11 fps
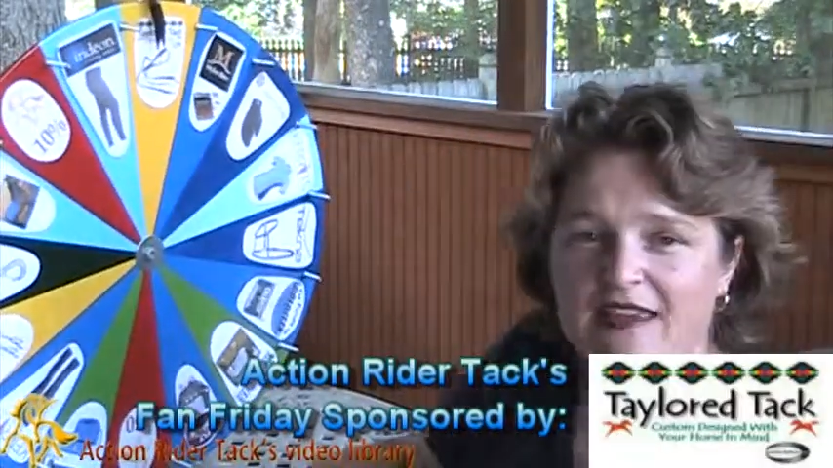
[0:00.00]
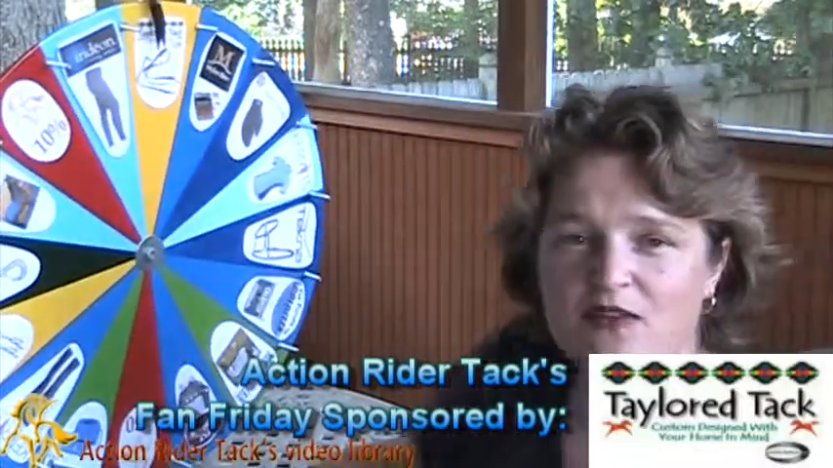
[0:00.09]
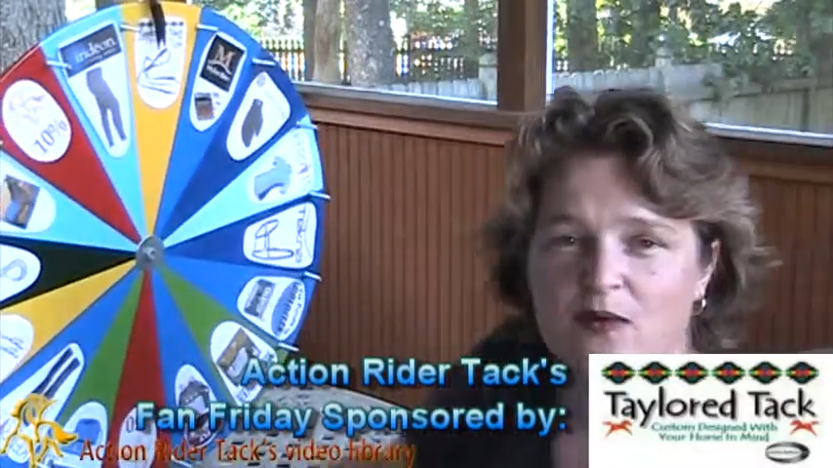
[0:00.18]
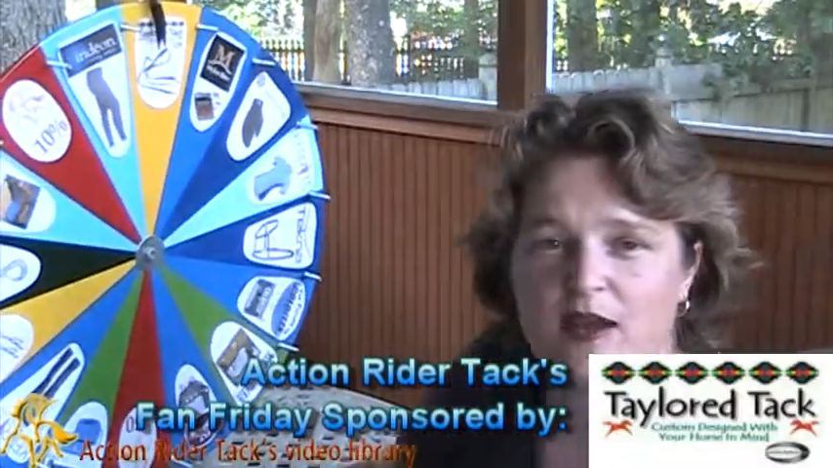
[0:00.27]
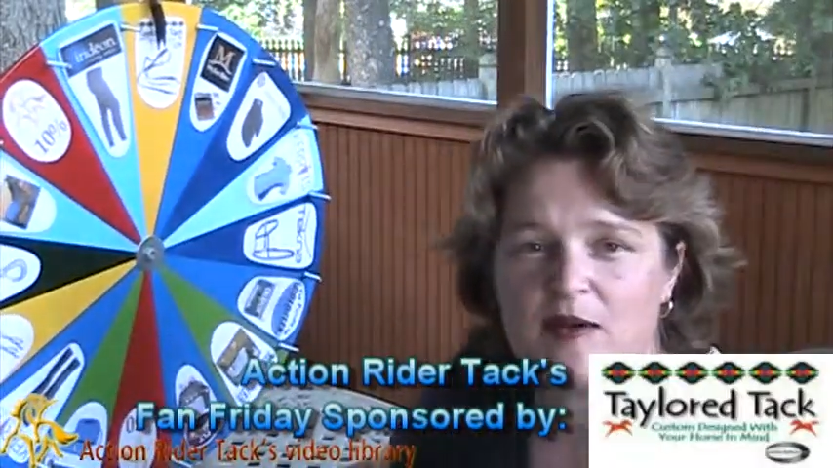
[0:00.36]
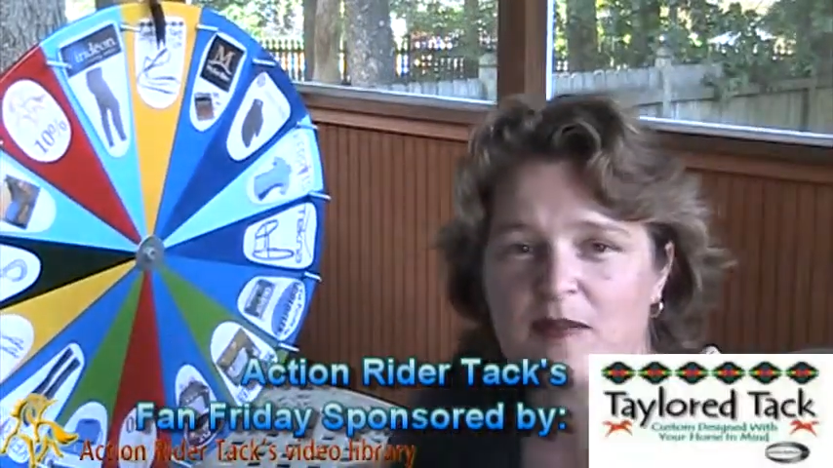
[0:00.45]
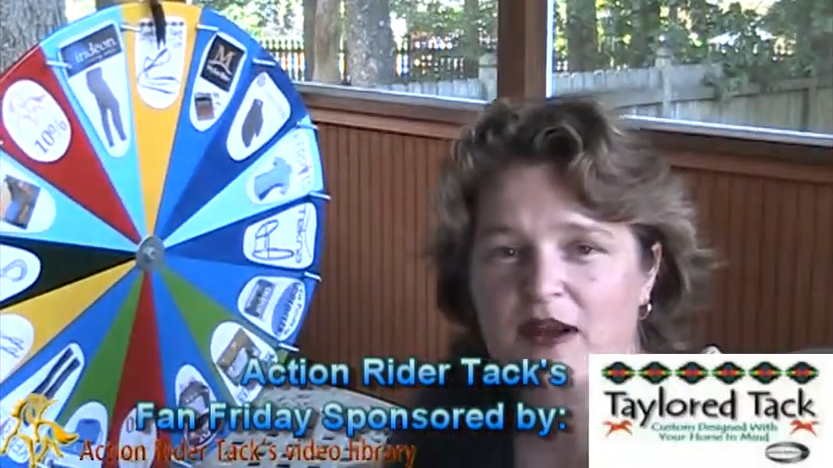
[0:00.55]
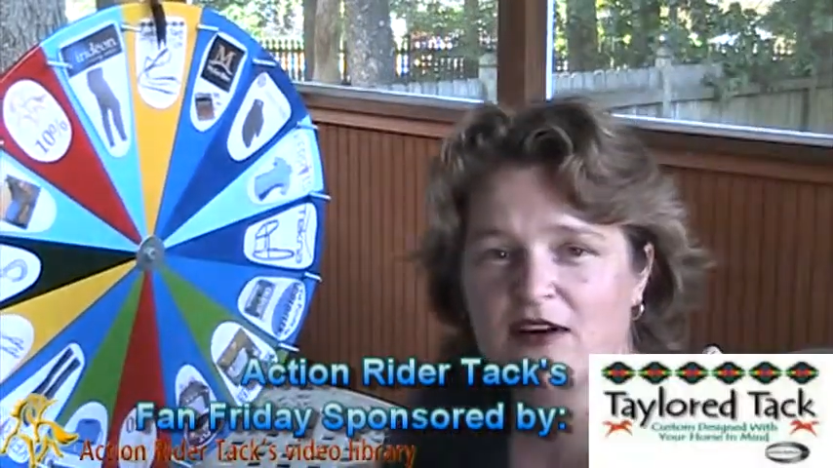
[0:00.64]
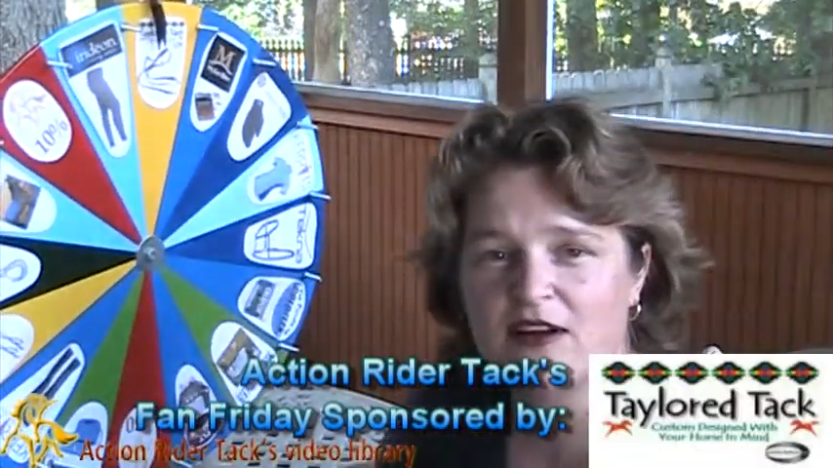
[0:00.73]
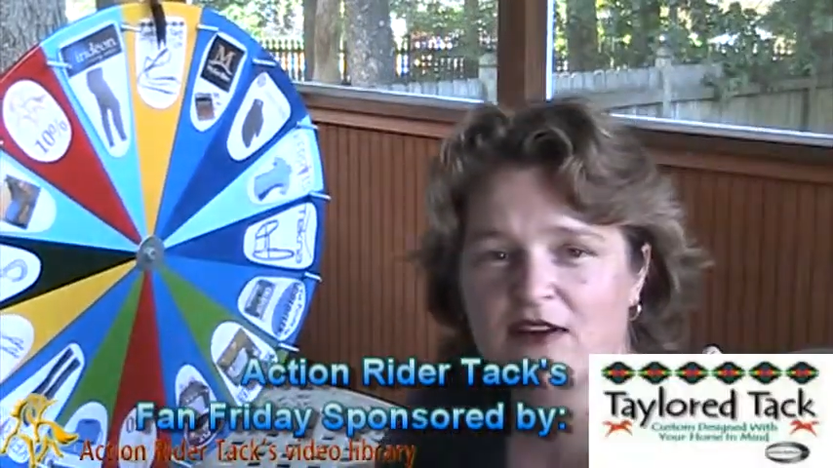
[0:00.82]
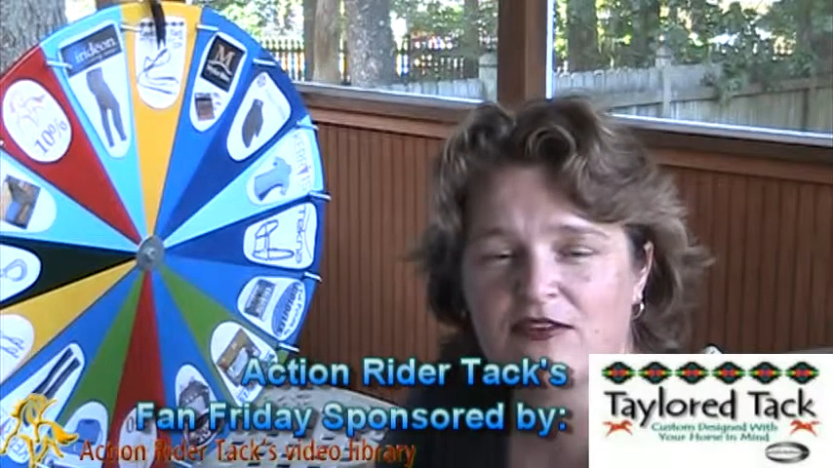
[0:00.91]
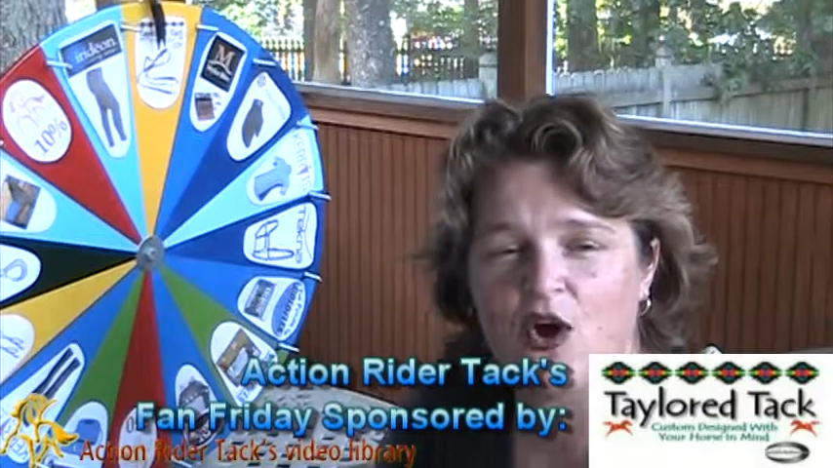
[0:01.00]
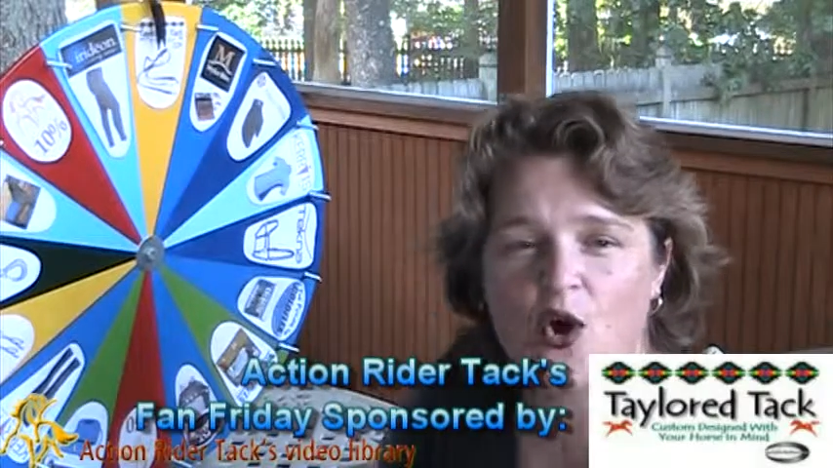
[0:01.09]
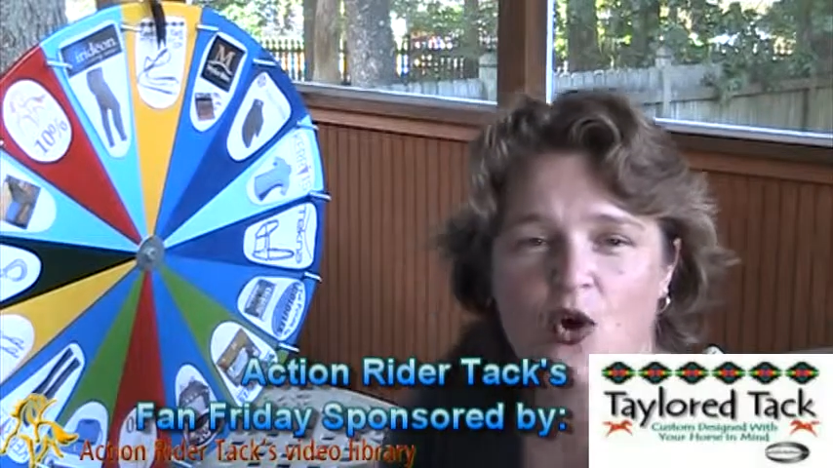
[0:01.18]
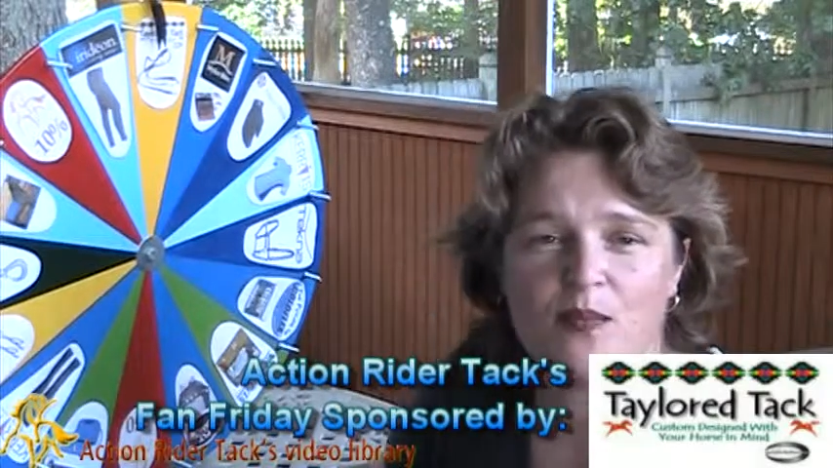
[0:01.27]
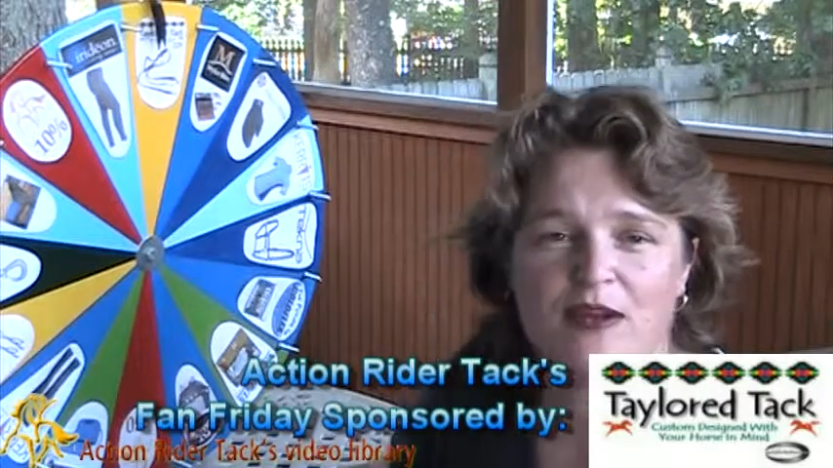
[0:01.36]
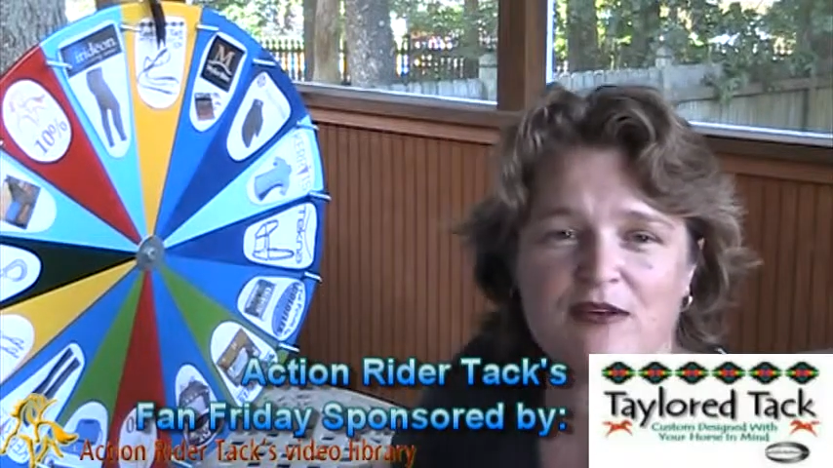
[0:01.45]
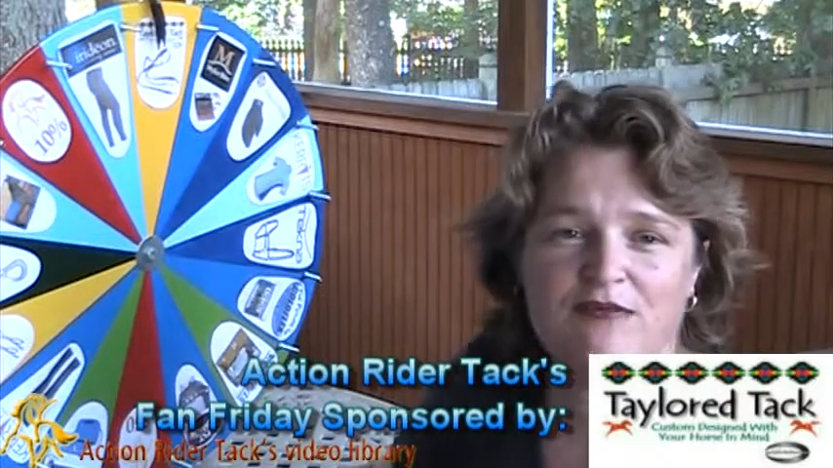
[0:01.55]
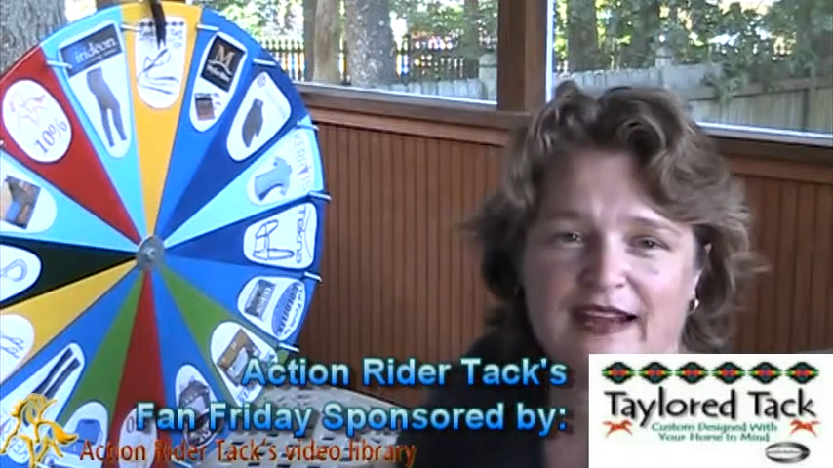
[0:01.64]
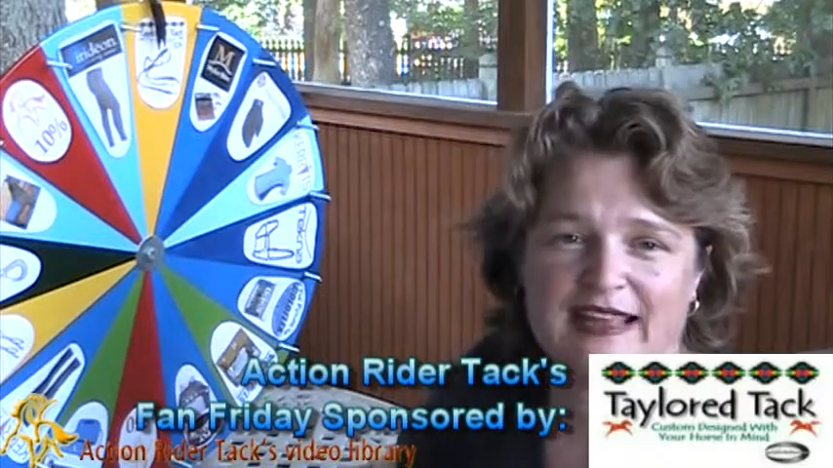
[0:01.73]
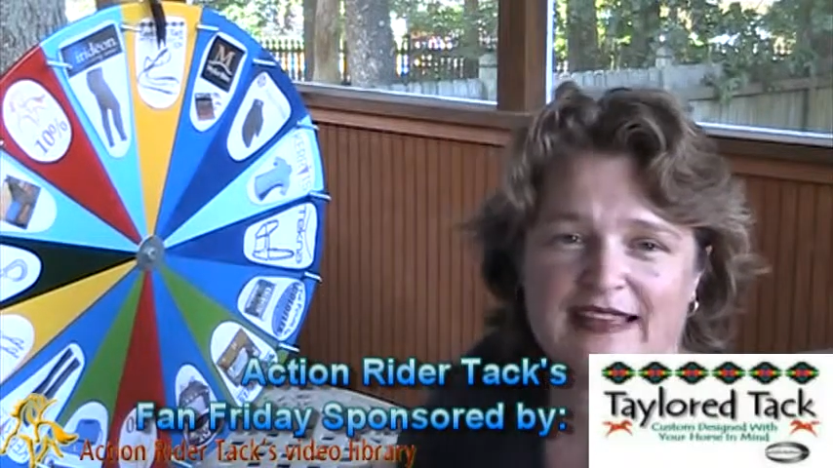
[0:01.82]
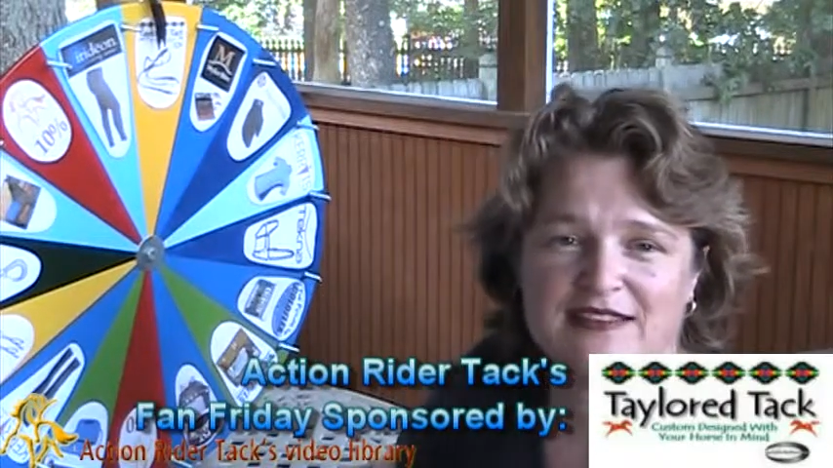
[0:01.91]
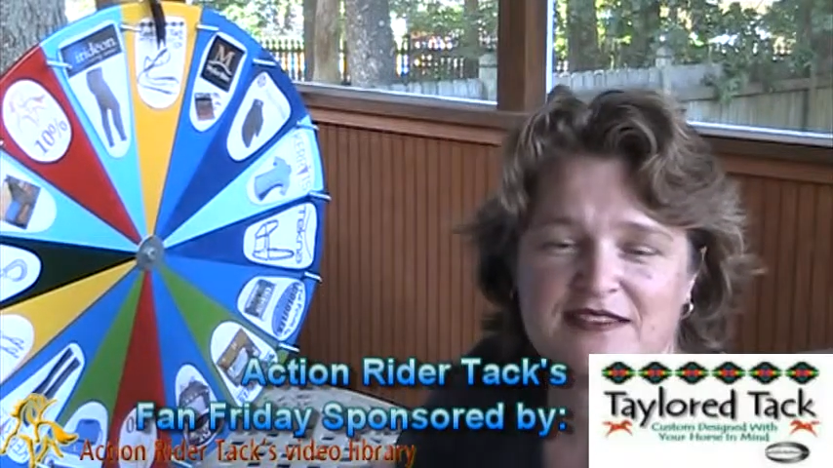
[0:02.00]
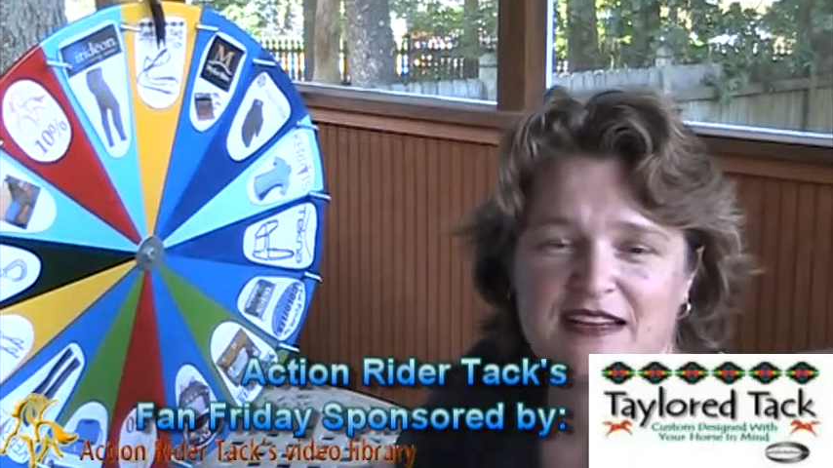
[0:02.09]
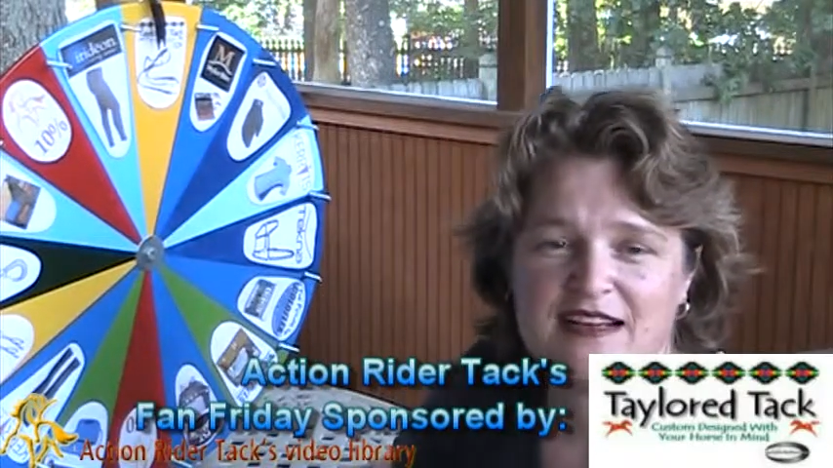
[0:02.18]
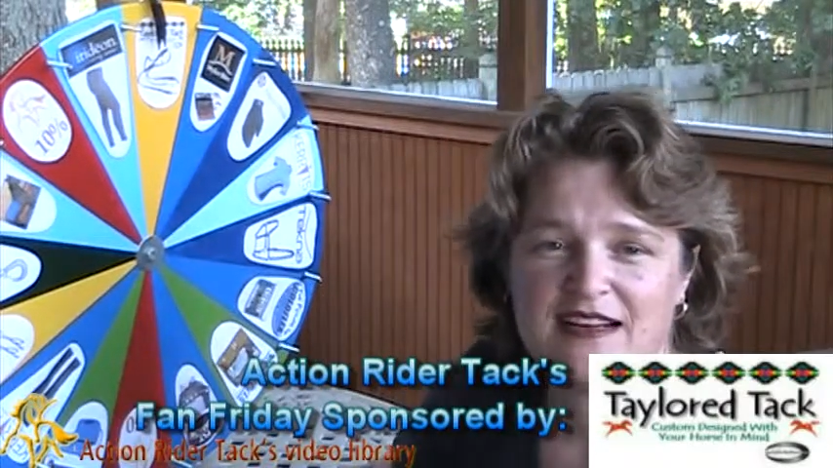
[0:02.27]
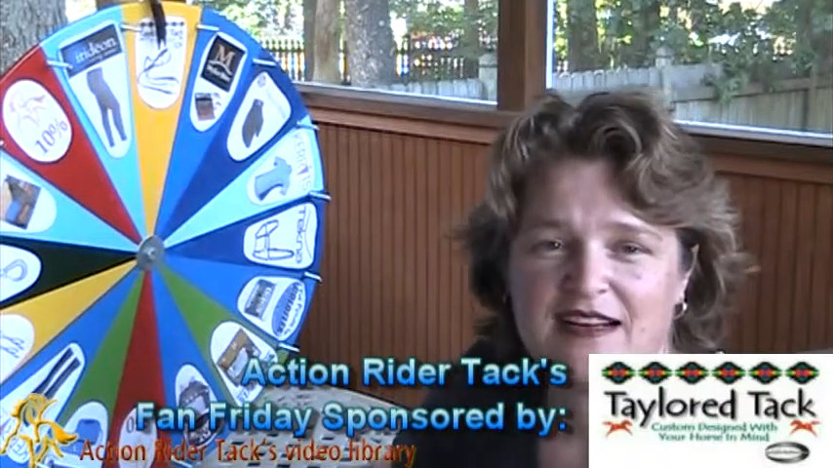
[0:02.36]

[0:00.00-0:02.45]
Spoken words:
giving away a pair of Hopi reins,